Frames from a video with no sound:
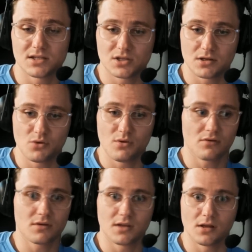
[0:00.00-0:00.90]
and you
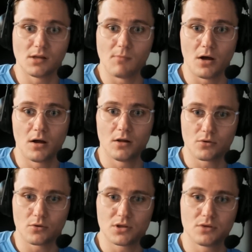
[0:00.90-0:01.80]
either kill them all
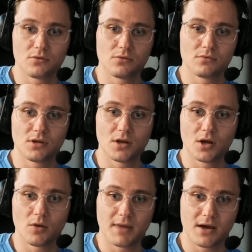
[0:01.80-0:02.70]
or you
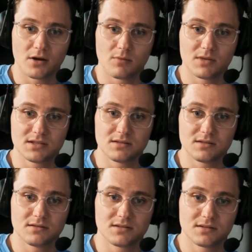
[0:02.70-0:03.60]
pound them into
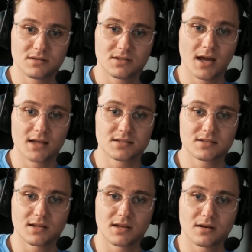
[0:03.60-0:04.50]
the dust
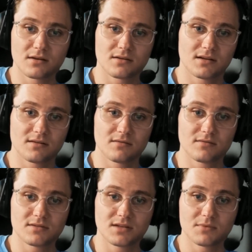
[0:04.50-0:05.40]
and
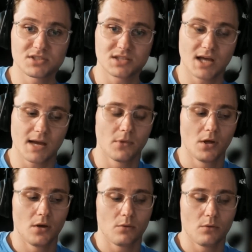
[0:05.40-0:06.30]
tell them to stop.
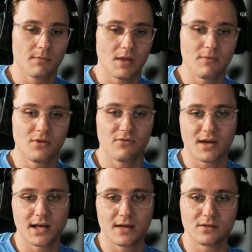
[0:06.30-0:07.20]
Well, maybe you
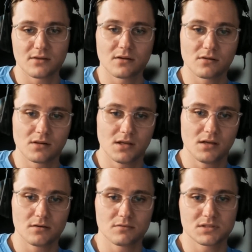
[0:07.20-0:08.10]
find out that their
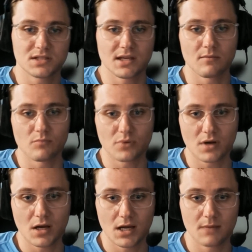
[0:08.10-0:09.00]
leader was taking
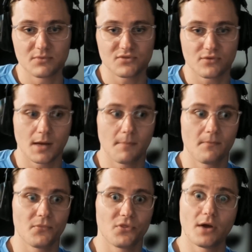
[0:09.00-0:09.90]
bribes from
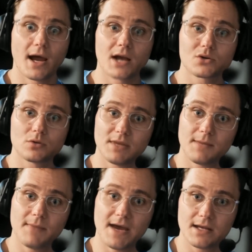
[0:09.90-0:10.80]
the actual big
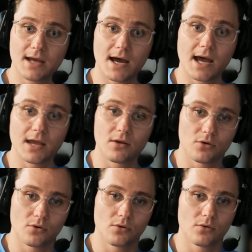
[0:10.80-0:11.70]
bad guy,
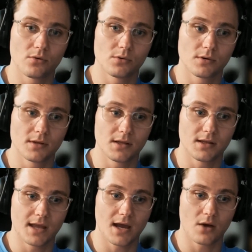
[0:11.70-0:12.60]
who
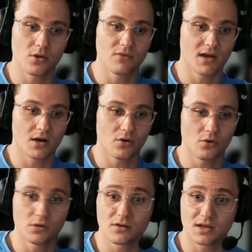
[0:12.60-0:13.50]
now you've got a whole
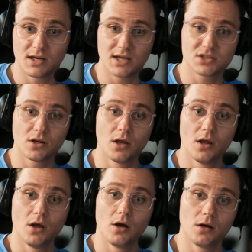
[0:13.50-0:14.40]
nother connection.
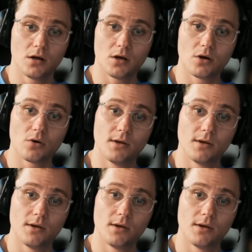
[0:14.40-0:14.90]
Oh,